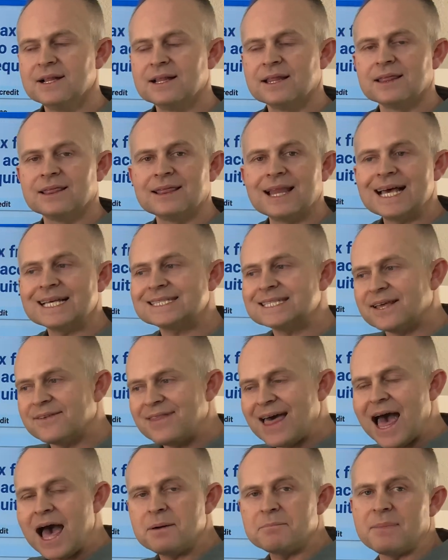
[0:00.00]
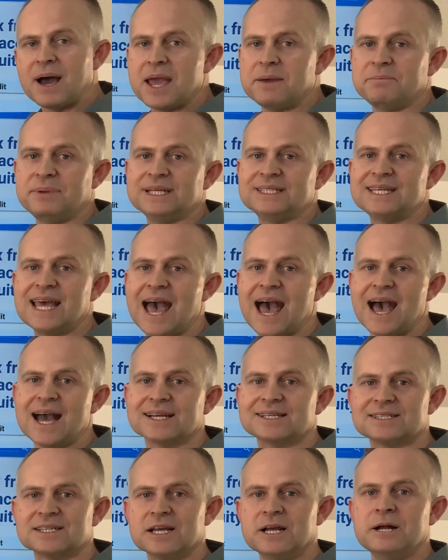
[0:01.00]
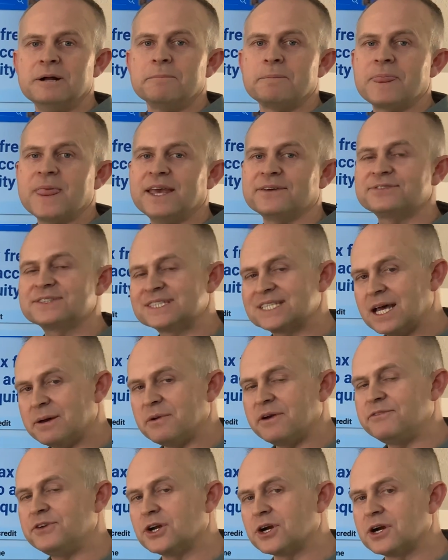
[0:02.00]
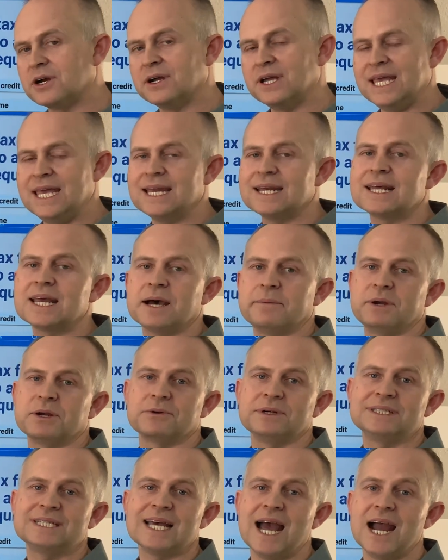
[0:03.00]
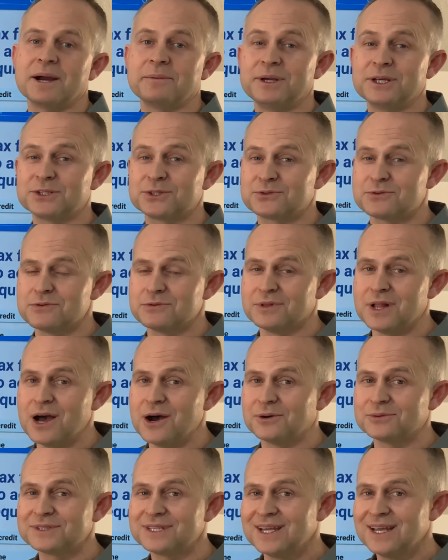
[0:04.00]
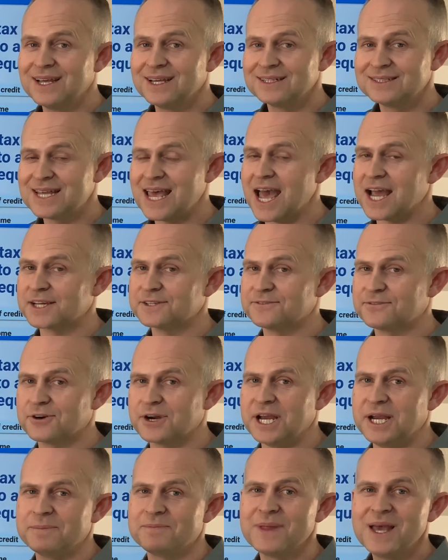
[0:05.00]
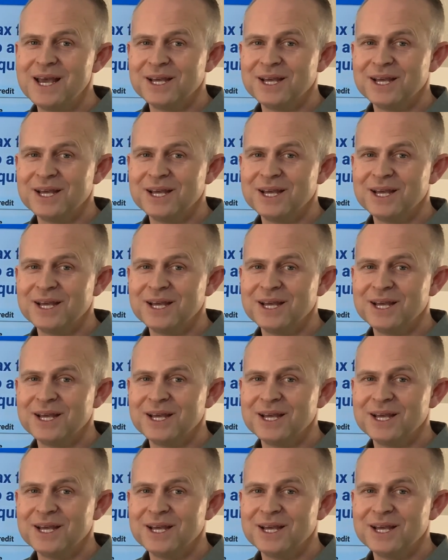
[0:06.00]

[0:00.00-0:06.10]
less of that might be taxed if some of your income in retirement is through loans tax-free.